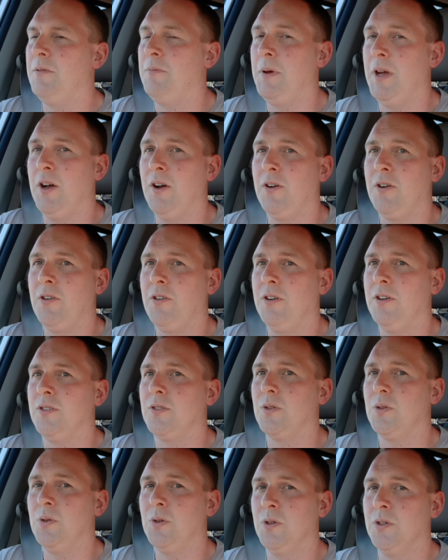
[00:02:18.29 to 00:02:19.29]
America
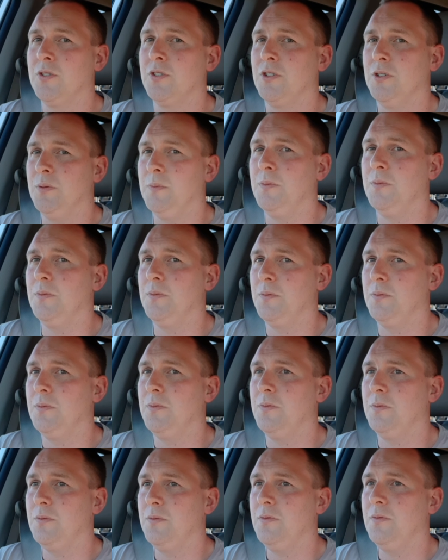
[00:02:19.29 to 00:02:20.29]
is awesome
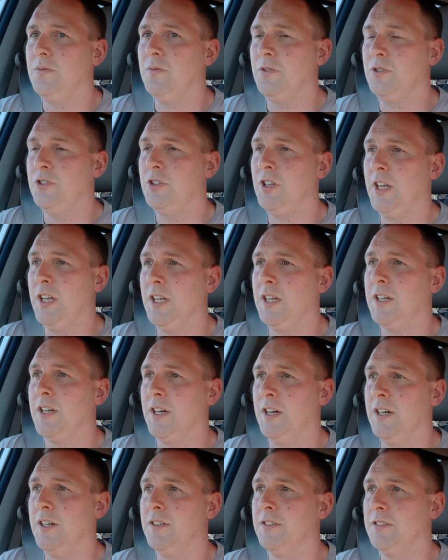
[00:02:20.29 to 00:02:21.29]
seeing
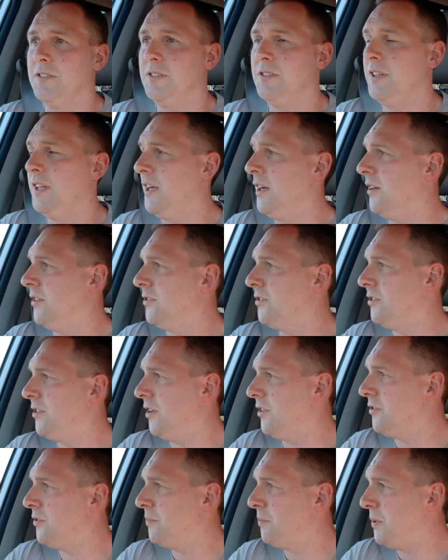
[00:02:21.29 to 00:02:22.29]
cars. They are
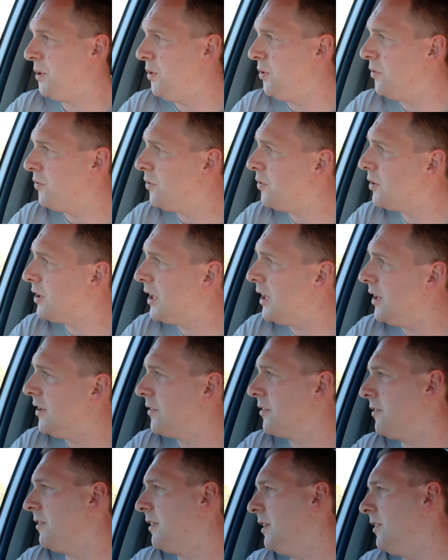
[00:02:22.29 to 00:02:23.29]
such beautiful
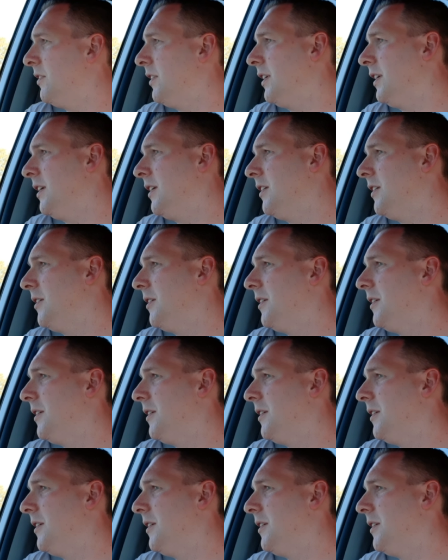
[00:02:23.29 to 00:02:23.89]
cars around here.